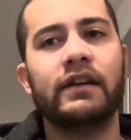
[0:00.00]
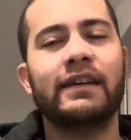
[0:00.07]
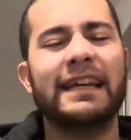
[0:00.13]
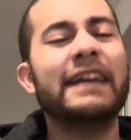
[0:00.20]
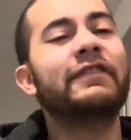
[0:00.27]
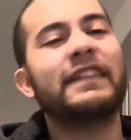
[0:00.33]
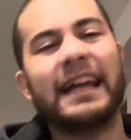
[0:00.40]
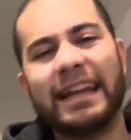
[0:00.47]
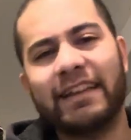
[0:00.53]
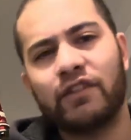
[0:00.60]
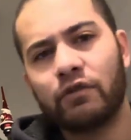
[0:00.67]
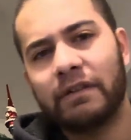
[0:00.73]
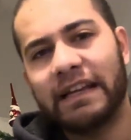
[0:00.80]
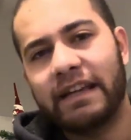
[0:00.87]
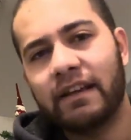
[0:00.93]
even
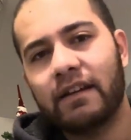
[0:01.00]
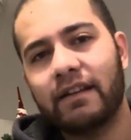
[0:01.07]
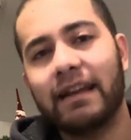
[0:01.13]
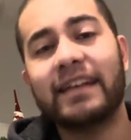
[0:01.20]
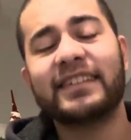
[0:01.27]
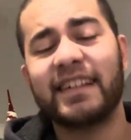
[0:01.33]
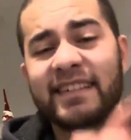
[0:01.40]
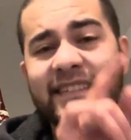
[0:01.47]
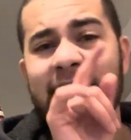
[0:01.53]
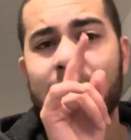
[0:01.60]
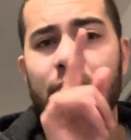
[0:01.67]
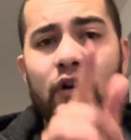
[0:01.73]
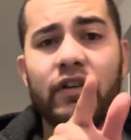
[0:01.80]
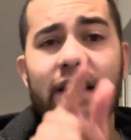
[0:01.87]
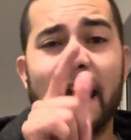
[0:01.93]
93. Let's not
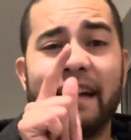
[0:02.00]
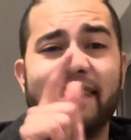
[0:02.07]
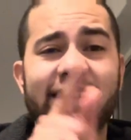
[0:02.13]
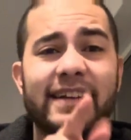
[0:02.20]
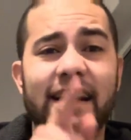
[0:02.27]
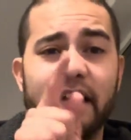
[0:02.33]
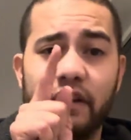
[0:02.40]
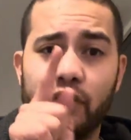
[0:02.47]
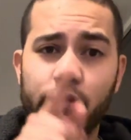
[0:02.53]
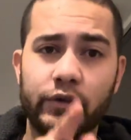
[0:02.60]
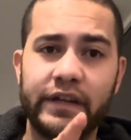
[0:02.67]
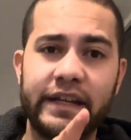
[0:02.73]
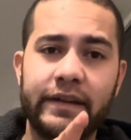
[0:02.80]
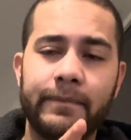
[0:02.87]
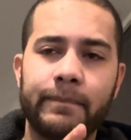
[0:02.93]
sleep on
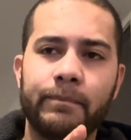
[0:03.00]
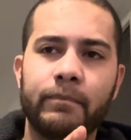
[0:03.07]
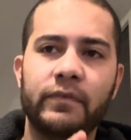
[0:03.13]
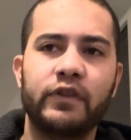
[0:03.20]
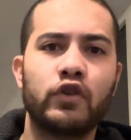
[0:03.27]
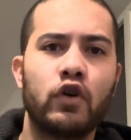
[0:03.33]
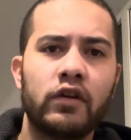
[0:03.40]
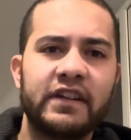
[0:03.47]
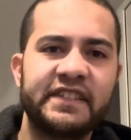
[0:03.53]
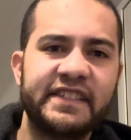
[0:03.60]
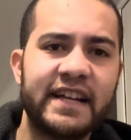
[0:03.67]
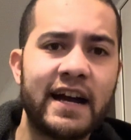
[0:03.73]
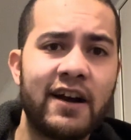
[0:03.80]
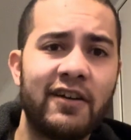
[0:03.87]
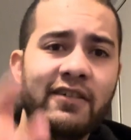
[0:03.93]
1993. Doggy
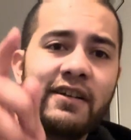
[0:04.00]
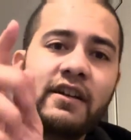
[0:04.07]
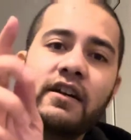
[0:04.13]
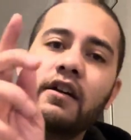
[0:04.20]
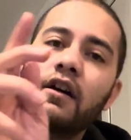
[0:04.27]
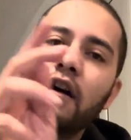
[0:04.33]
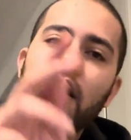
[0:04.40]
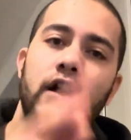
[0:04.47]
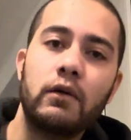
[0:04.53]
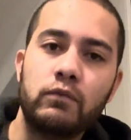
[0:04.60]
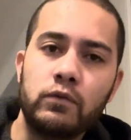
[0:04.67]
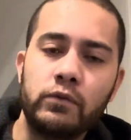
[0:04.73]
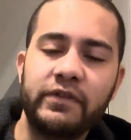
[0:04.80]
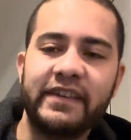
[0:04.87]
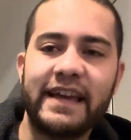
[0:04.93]
Style,
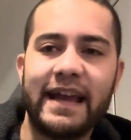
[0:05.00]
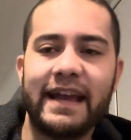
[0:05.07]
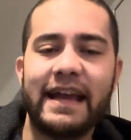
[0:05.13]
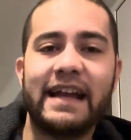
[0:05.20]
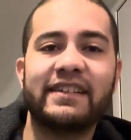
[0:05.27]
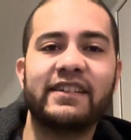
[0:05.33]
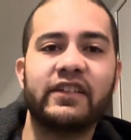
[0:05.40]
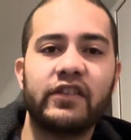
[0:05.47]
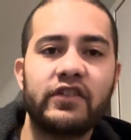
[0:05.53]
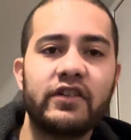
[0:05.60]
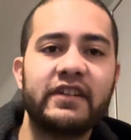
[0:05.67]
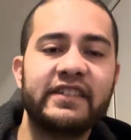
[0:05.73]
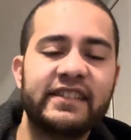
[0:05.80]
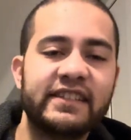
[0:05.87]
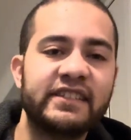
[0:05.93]
Wu-Tang, Enter the
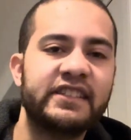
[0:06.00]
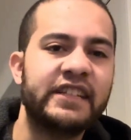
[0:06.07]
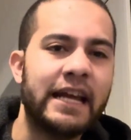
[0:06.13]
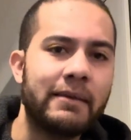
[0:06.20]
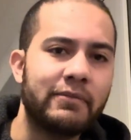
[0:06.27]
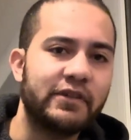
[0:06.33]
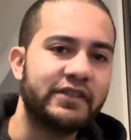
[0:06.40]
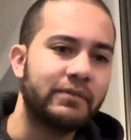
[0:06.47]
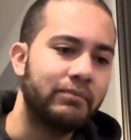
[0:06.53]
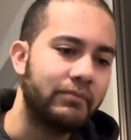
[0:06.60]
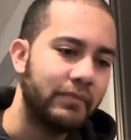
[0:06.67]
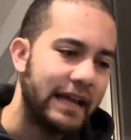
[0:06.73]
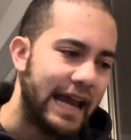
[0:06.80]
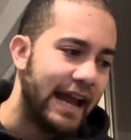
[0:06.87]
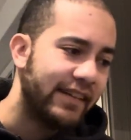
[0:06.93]
36 Chambers,
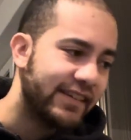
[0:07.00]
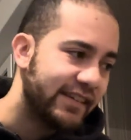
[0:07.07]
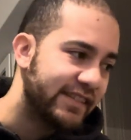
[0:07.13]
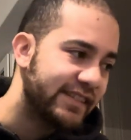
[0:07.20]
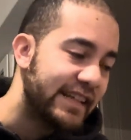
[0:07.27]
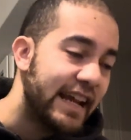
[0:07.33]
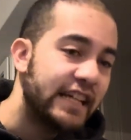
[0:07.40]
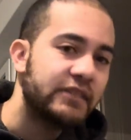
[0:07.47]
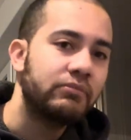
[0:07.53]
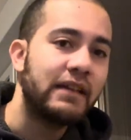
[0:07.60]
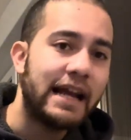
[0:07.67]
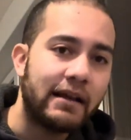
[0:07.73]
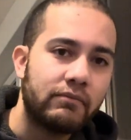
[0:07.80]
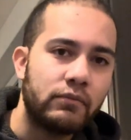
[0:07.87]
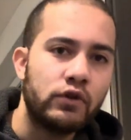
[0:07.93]
Enter the Stage,
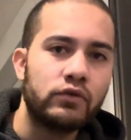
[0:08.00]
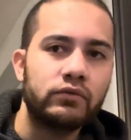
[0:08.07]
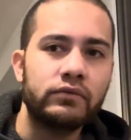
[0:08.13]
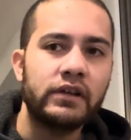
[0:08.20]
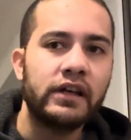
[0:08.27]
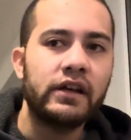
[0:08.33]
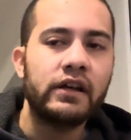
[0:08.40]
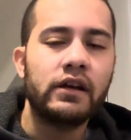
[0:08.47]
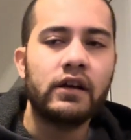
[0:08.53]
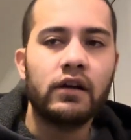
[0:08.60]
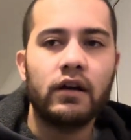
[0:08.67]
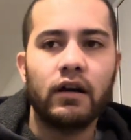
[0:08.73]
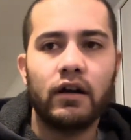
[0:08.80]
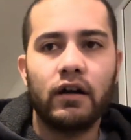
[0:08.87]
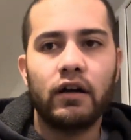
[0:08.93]
Black Moon,
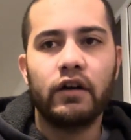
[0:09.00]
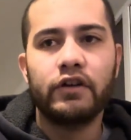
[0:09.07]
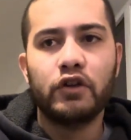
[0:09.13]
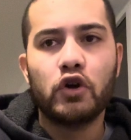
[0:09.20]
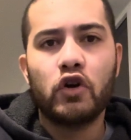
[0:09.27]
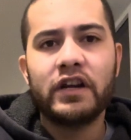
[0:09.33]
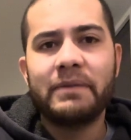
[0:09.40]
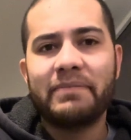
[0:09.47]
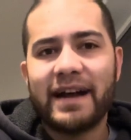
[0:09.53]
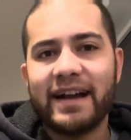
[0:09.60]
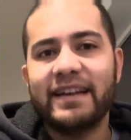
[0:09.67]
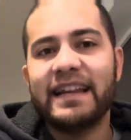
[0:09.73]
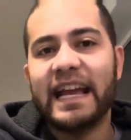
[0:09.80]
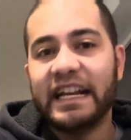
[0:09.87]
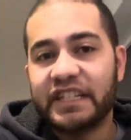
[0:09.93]
Naughty by
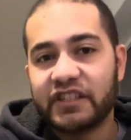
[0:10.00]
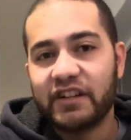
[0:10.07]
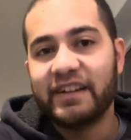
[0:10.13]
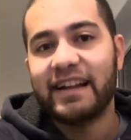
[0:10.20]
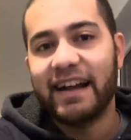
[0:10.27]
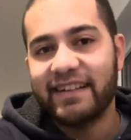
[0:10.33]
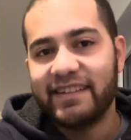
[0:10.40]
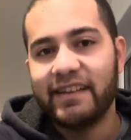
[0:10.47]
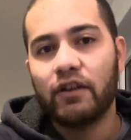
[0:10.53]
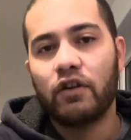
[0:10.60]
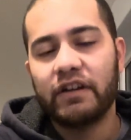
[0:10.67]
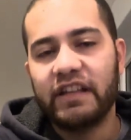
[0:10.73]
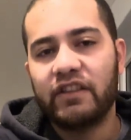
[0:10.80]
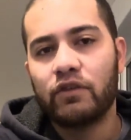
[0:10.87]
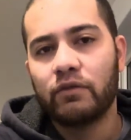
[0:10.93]
Nature,
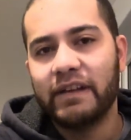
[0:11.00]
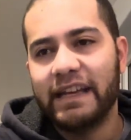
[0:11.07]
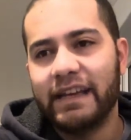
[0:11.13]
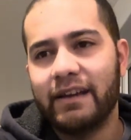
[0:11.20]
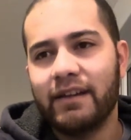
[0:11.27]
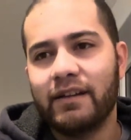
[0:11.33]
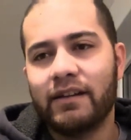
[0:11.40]
1993,